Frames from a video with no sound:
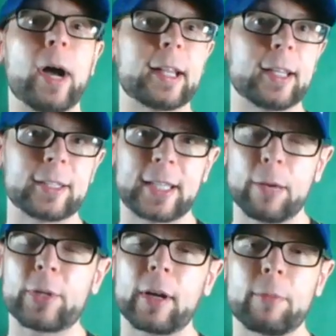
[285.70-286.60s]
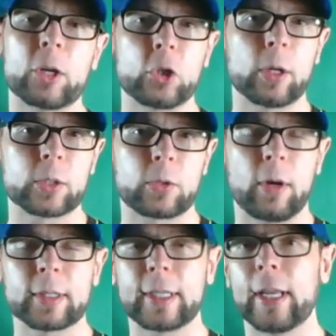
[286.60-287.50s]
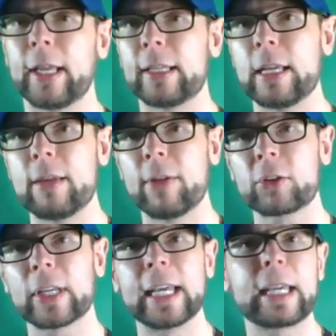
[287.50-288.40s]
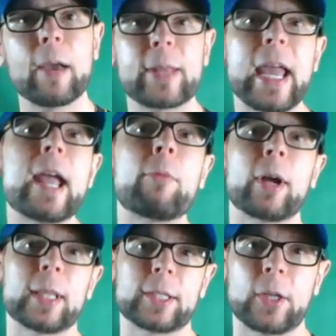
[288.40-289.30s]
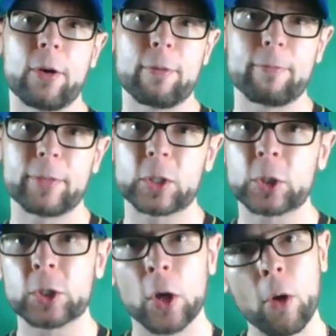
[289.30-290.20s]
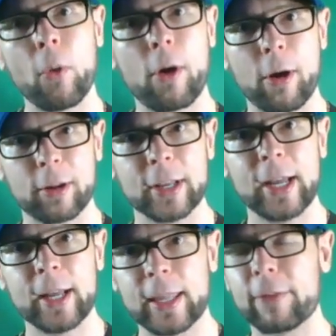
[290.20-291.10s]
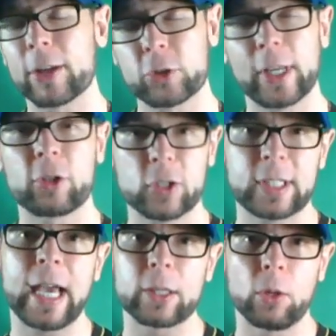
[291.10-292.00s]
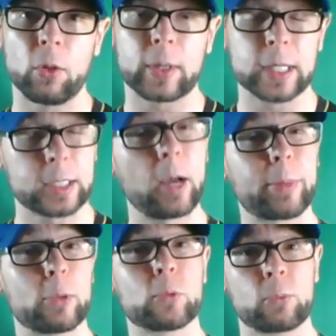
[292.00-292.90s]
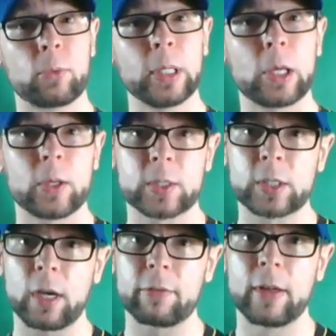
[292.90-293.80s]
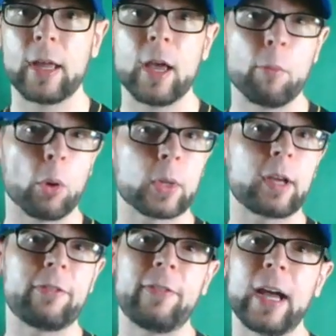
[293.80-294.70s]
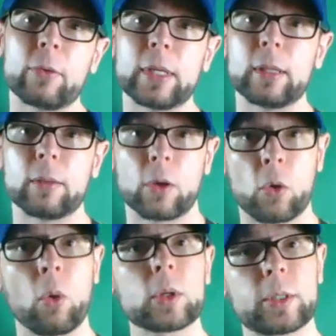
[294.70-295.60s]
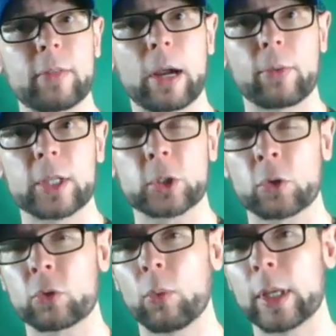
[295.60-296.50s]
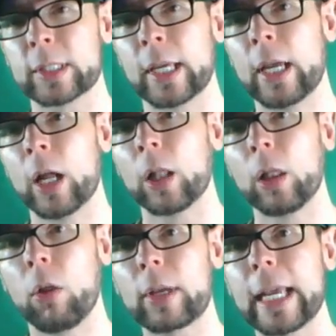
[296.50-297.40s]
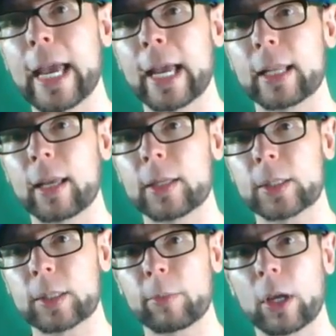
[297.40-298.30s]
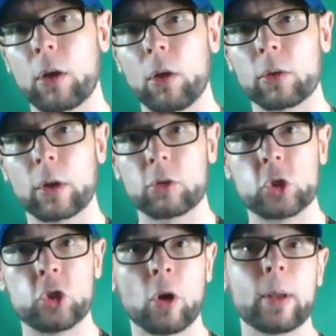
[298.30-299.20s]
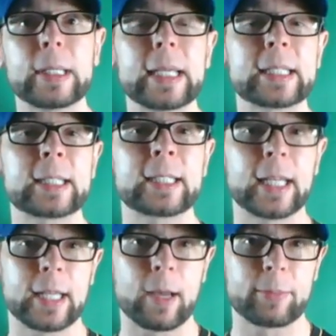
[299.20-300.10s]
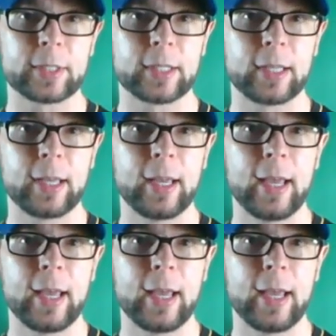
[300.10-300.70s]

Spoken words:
But kept talking about Janda's cross, and eventually he kept hammering this home so hard that eventually I just had to look this up, and it was really good stuff. But what I found in the course of that research was looking at something called Janda sit-ups.